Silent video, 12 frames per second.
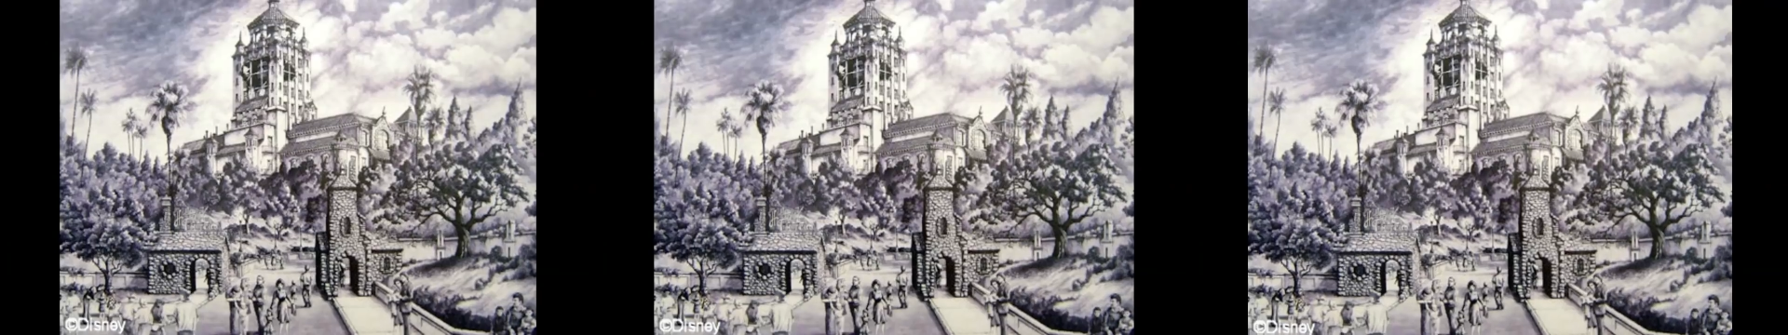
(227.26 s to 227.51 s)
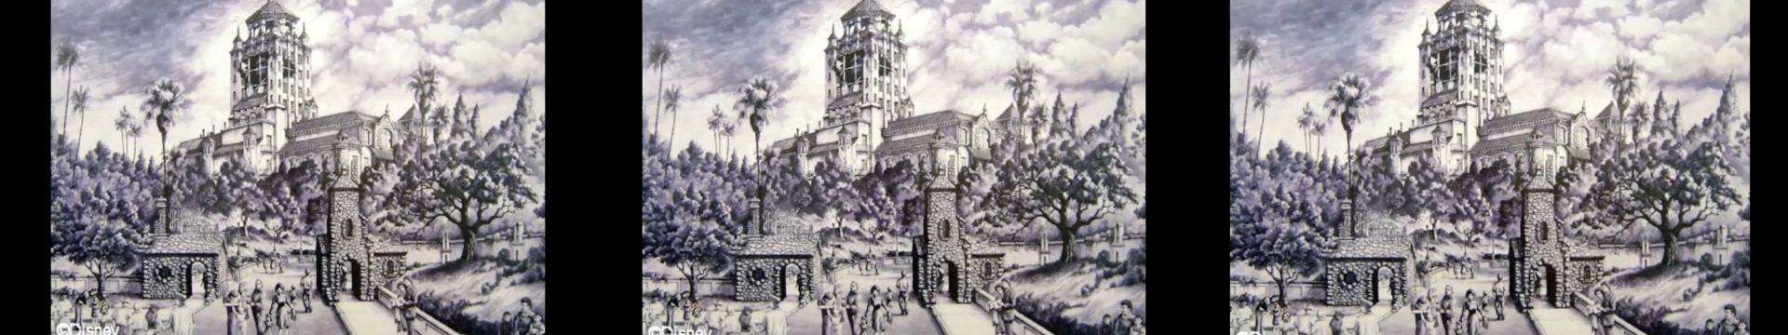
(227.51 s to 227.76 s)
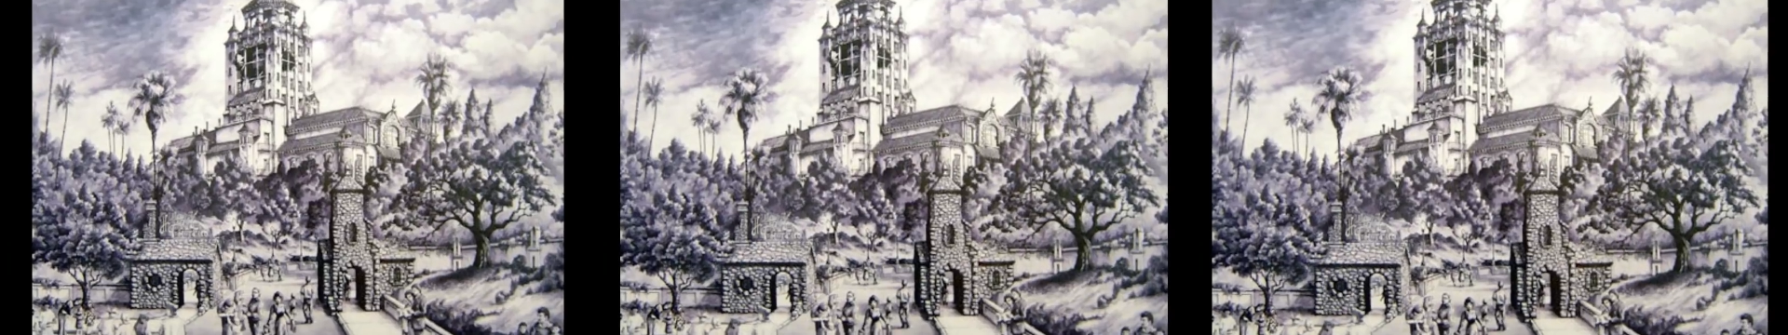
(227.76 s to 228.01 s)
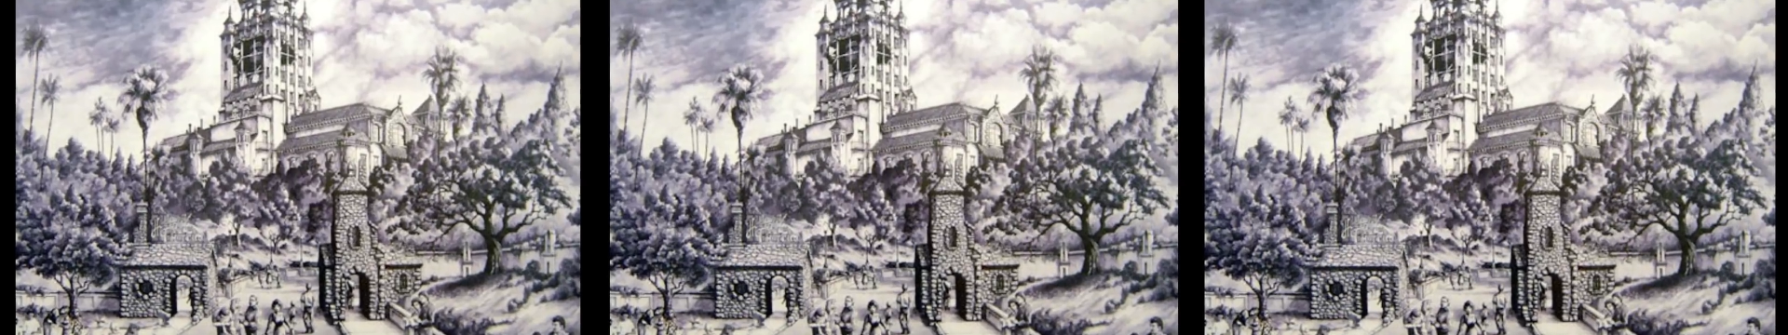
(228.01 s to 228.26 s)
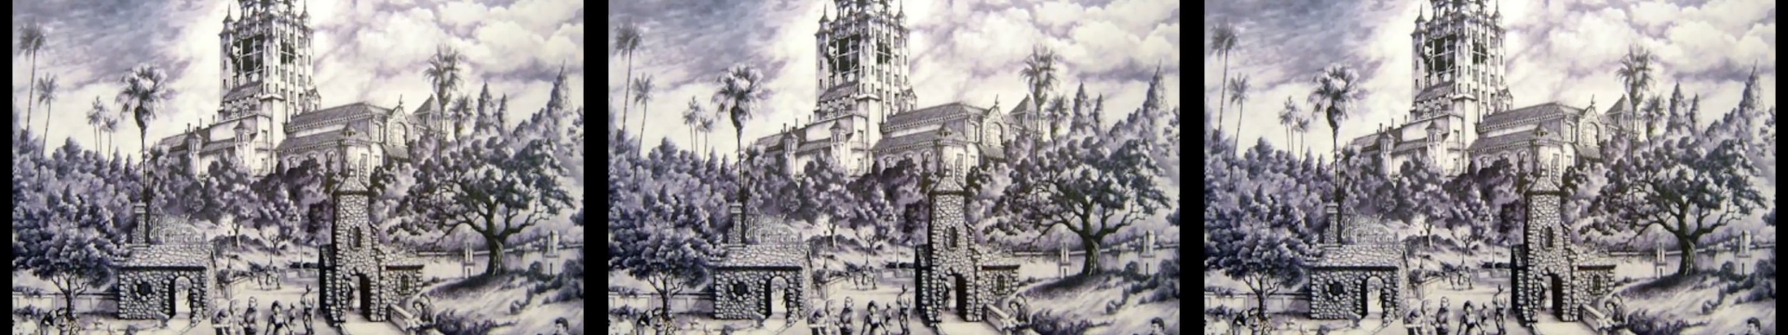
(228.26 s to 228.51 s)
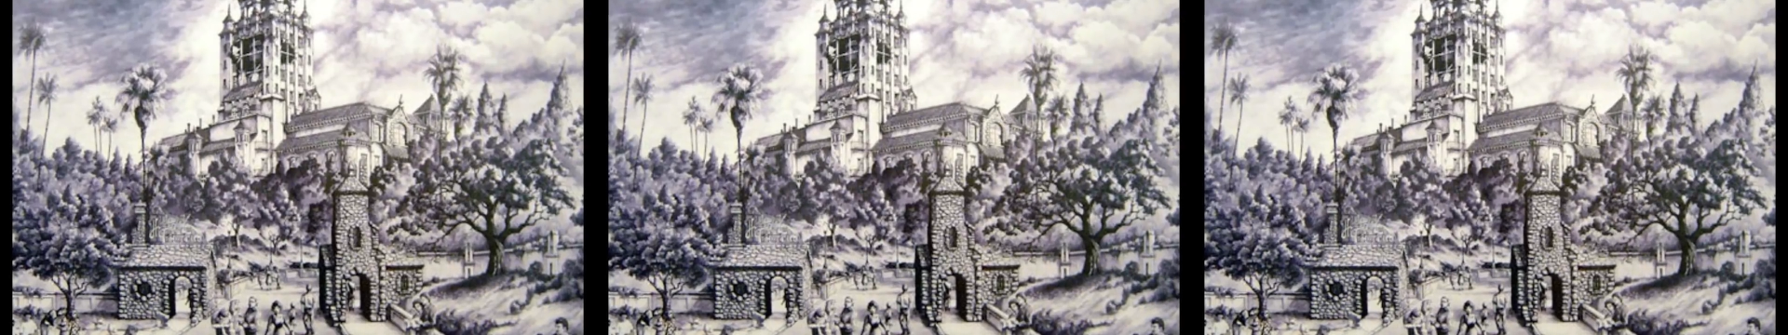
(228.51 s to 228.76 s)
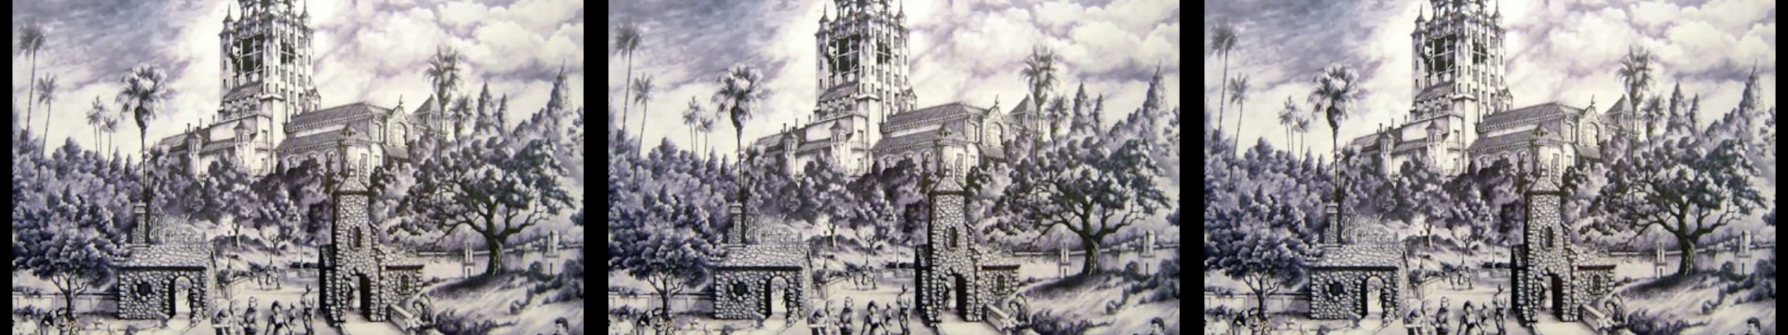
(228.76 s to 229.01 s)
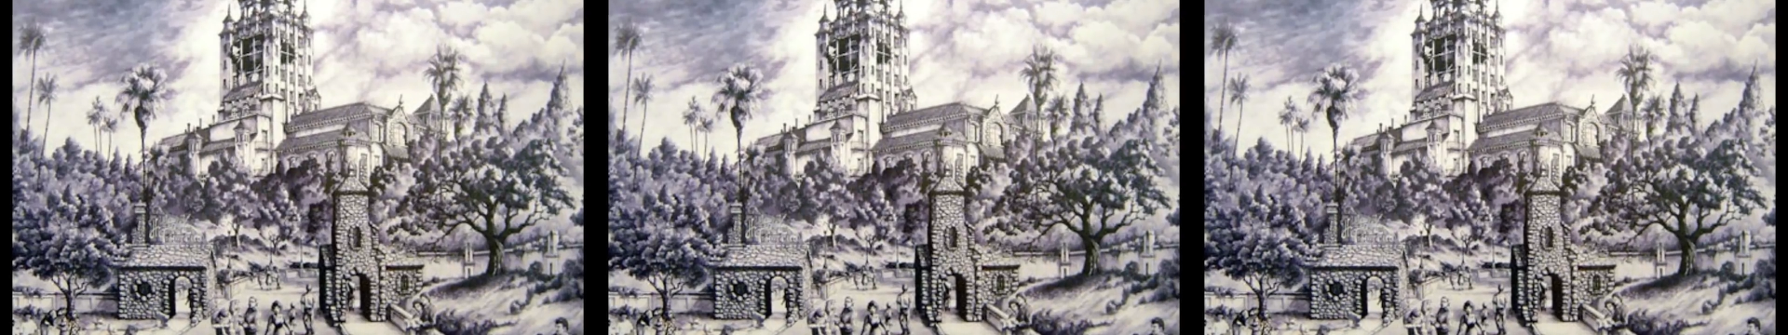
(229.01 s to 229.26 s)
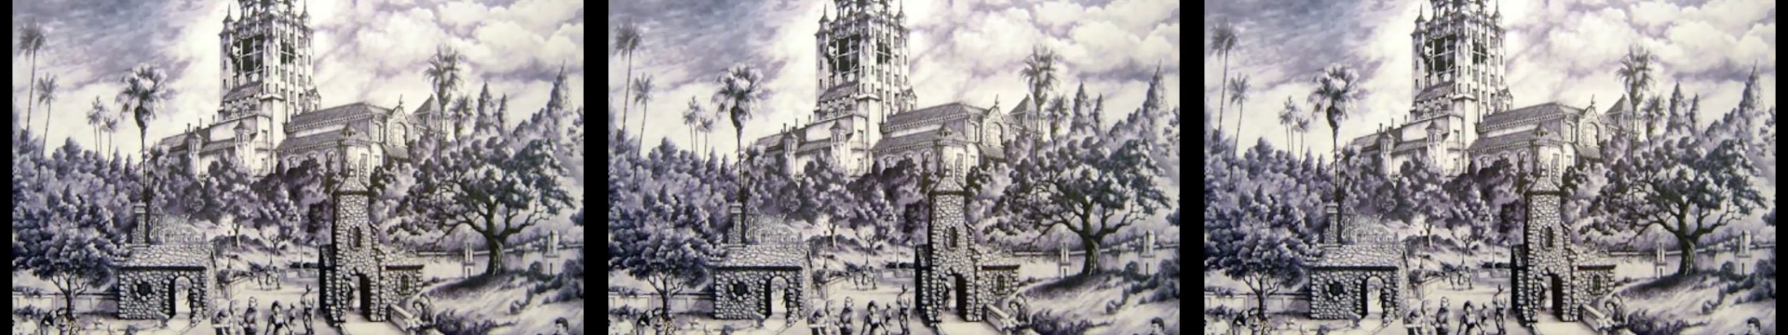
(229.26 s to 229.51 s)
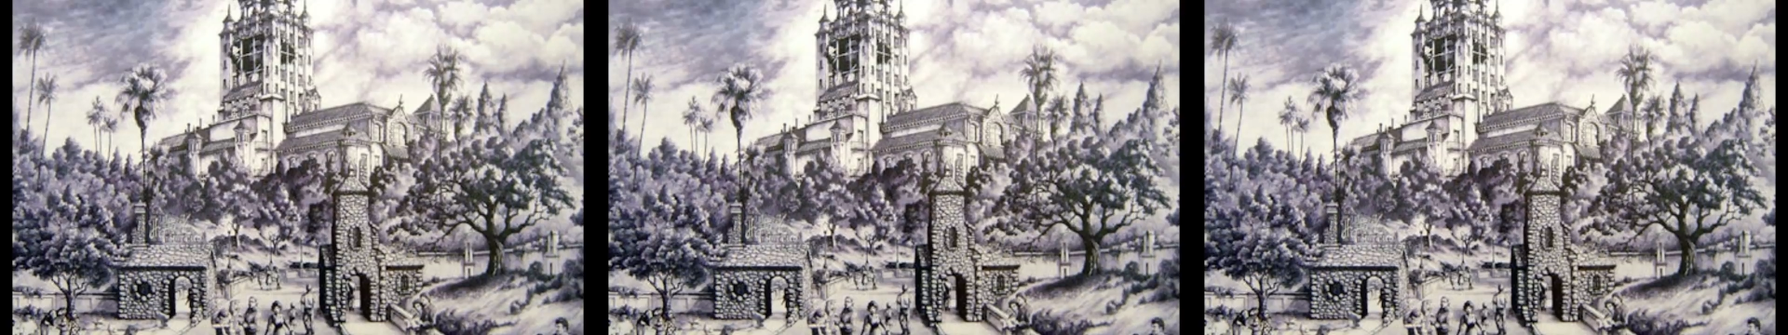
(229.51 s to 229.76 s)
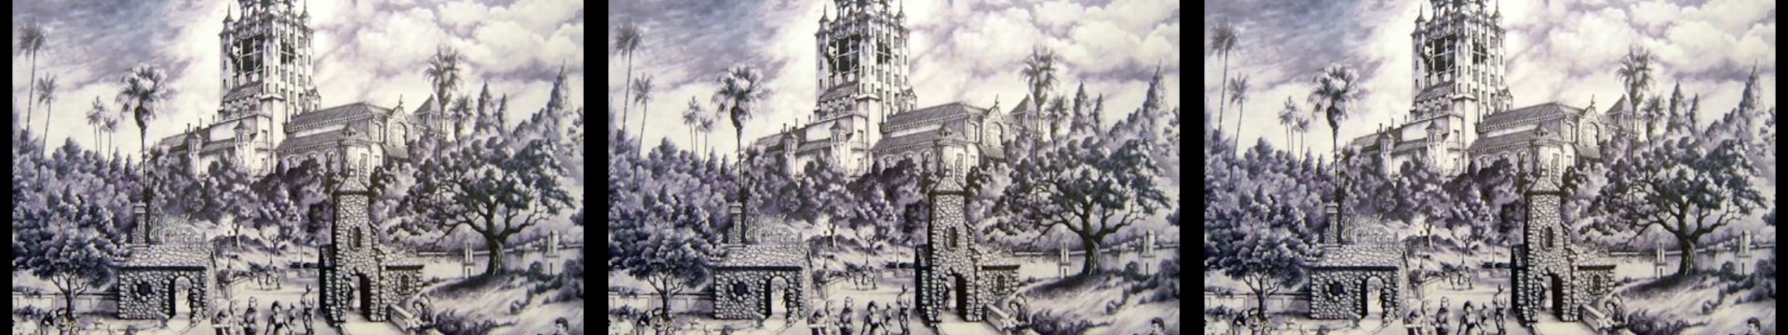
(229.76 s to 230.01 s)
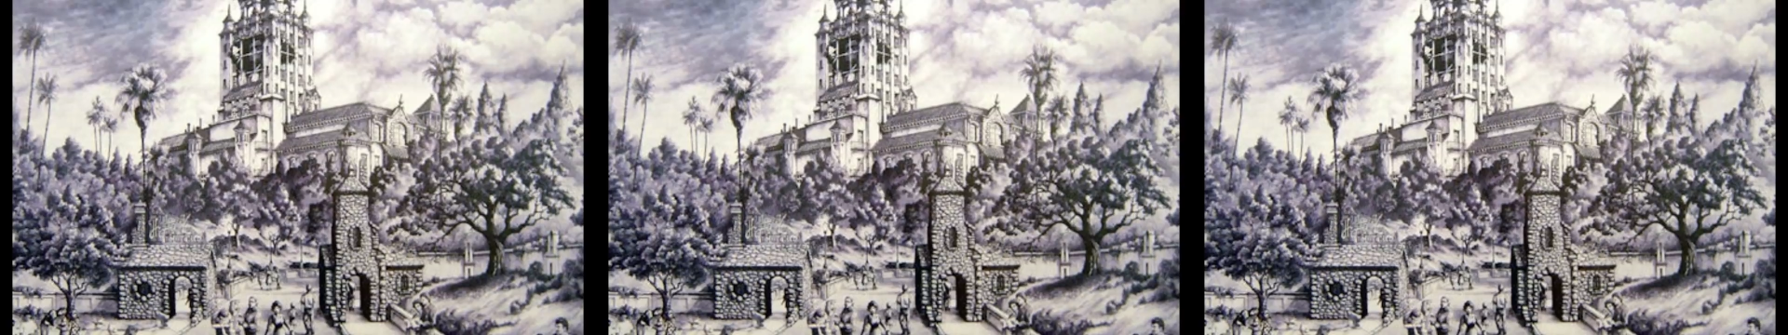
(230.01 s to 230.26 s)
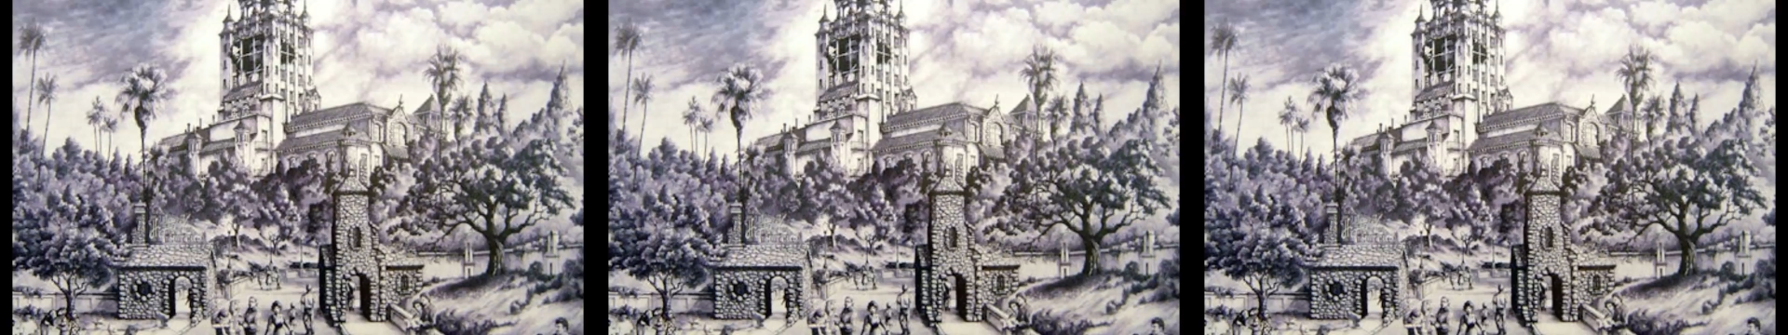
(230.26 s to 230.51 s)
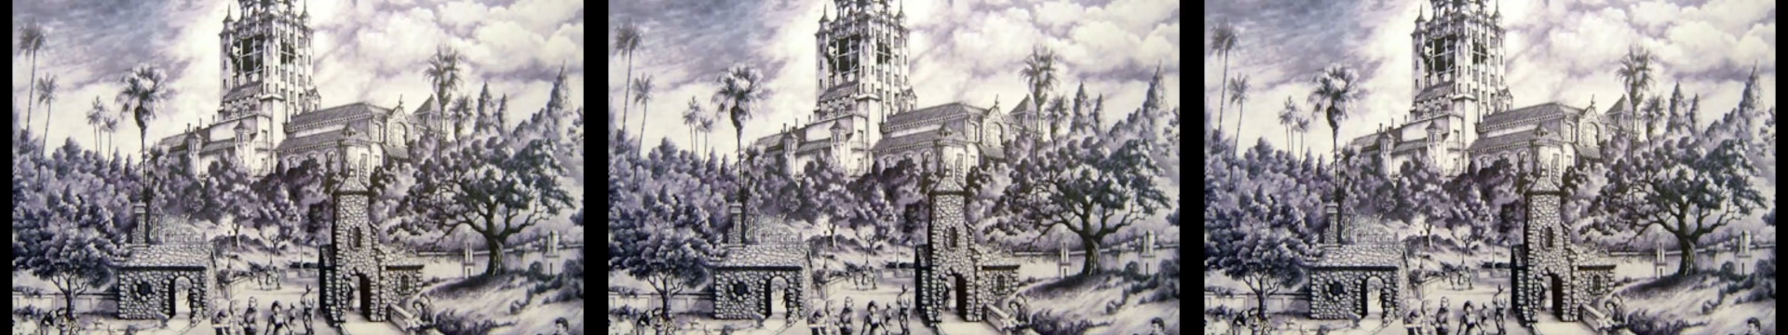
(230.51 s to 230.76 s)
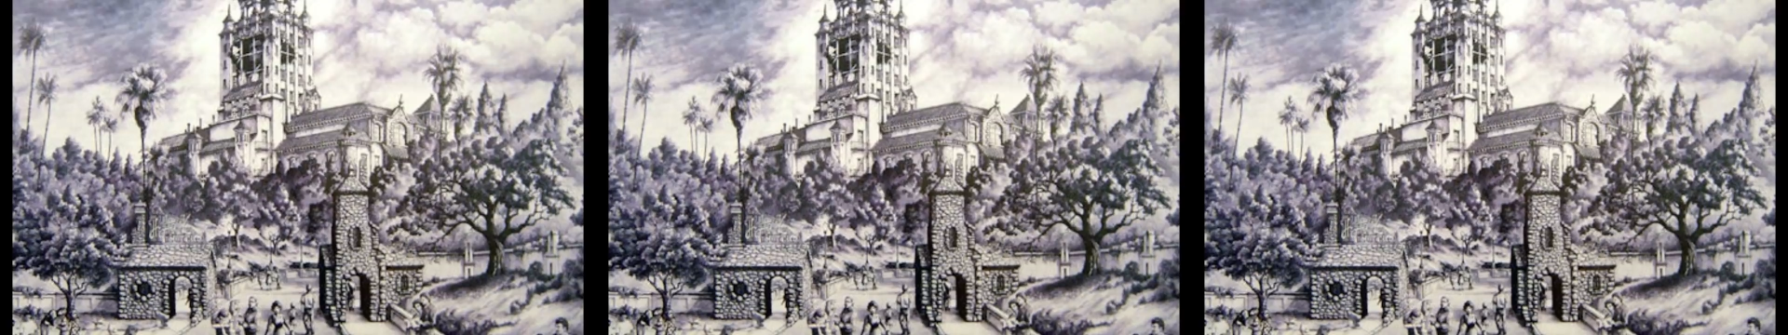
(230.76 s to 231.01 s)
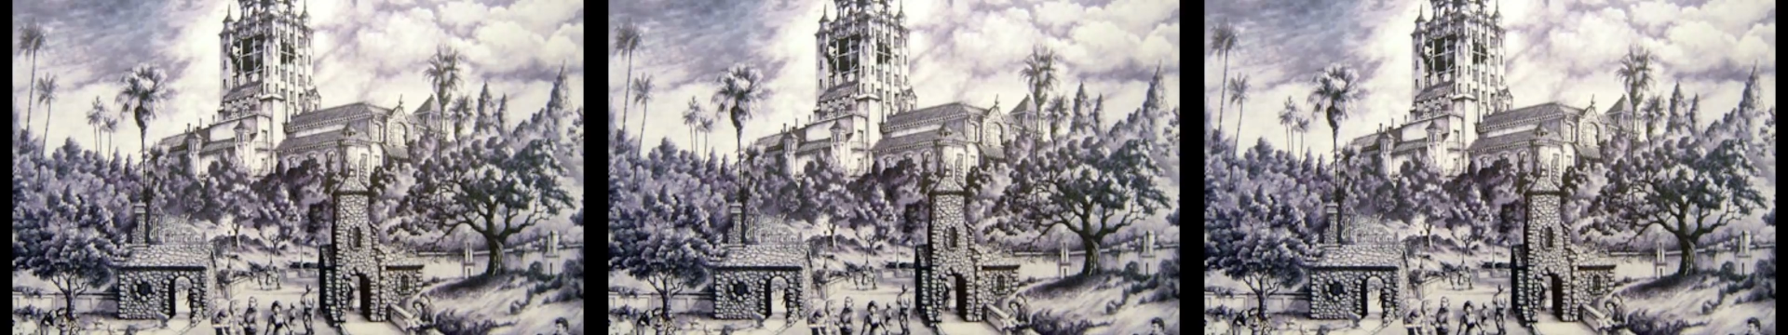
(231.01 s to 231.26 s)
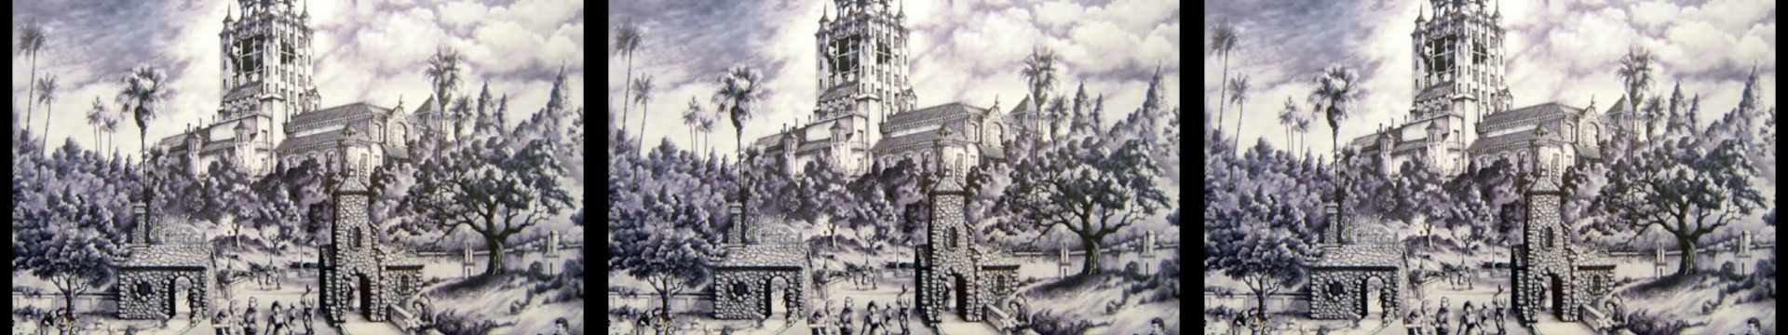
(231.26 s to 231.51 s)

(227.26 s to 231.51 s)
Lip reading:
[unreadable: no face in view]